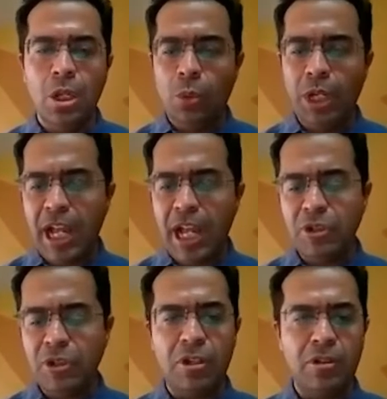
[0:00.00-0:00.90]
What I'm
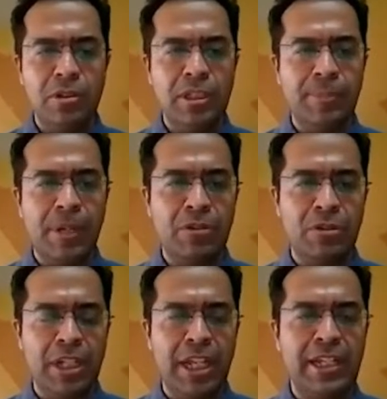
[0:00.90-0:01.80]
talking about
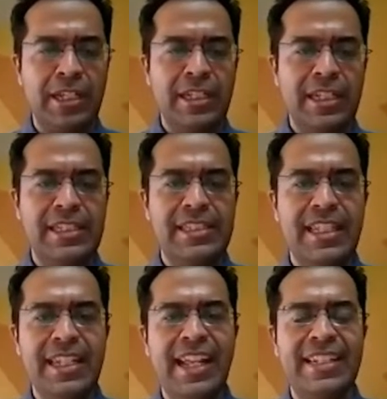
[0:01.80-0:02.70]
today is the
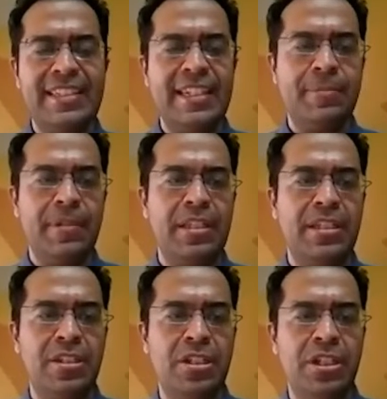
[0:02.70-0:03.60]
next step in
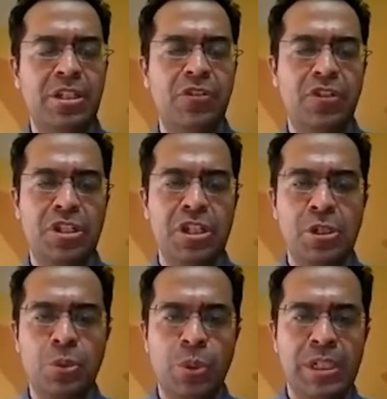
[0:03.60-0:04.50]
the journey of digital
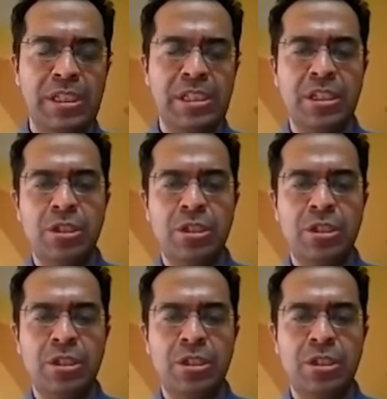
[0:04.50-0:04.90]
twins,